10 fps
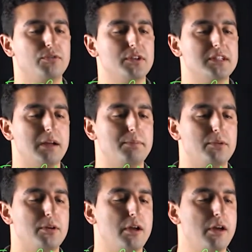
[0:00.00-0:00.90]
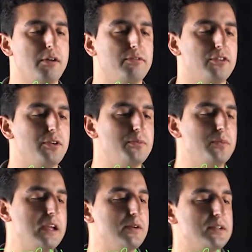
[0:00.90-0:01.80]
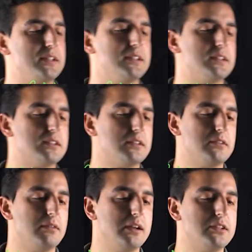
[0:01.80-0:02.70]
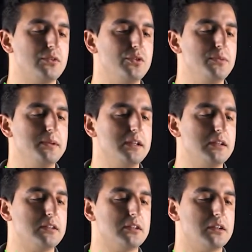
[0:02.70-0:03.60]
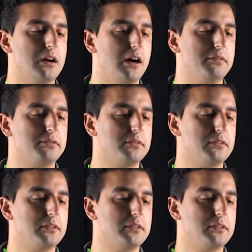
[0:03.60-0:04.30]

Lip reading: for example, from irritants, right? So when you begin to cough,